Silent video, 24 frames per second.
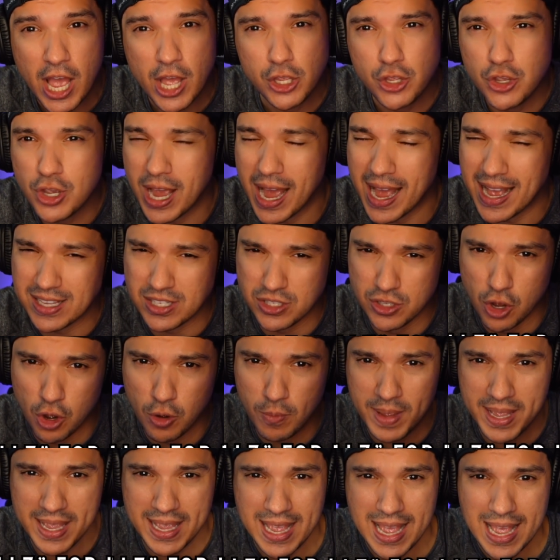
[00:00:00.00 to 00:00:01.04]
You guys know
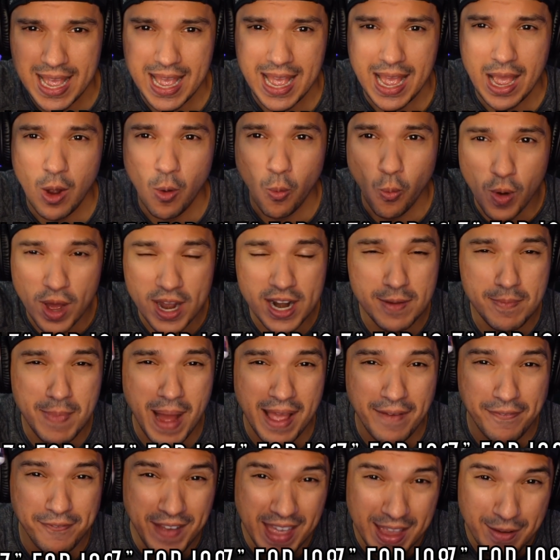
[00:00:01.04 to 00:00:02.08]
me one of
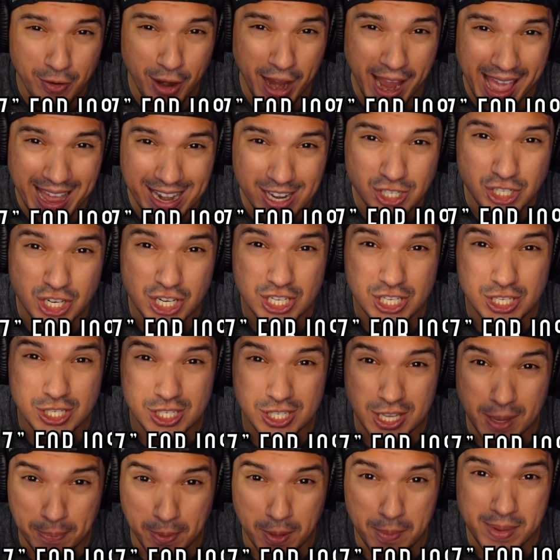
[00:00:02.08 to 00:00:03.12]
my favorite energy
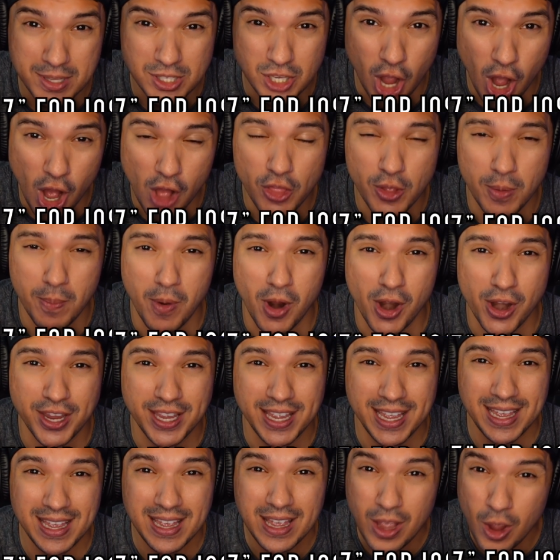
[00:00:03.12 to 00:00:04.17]
supplements on the
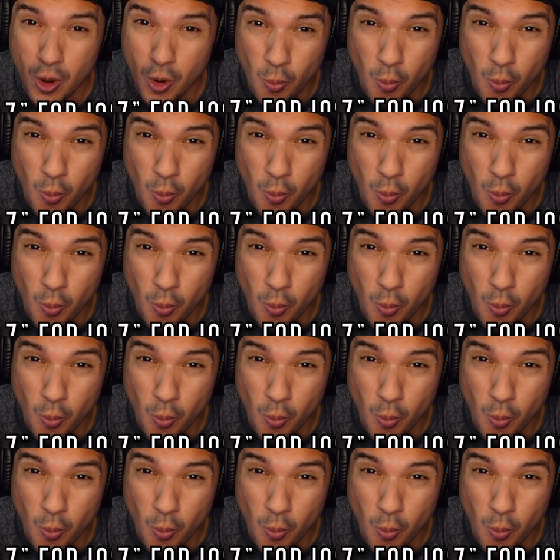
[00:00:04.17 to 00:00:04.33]
market,